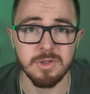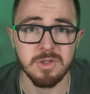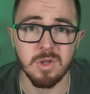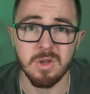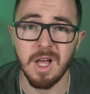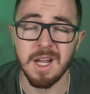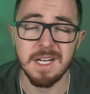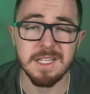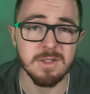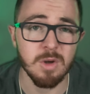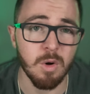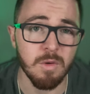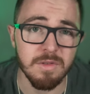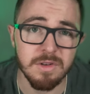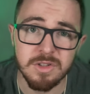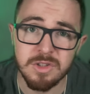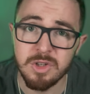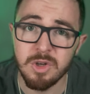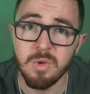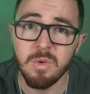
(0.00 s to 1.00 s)
Solana is over
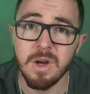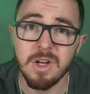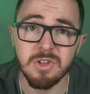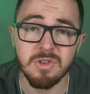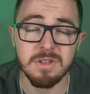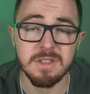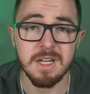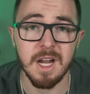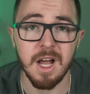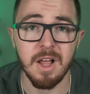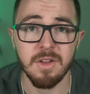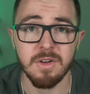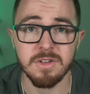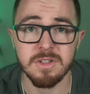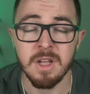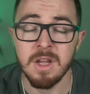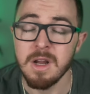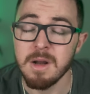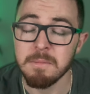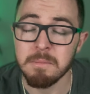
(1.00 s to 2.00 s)

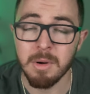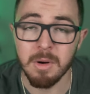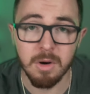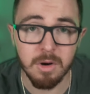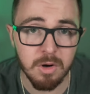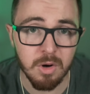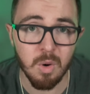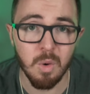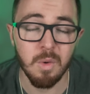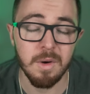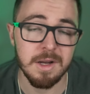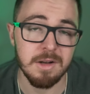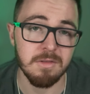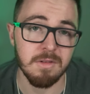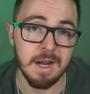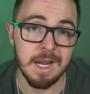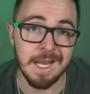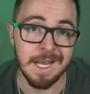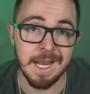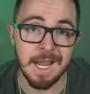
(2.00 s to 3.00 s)
$200 per coin
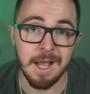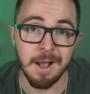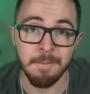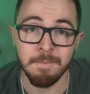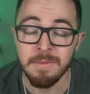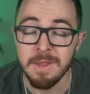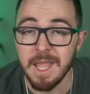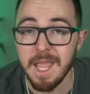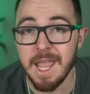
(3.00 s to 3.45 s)
right now,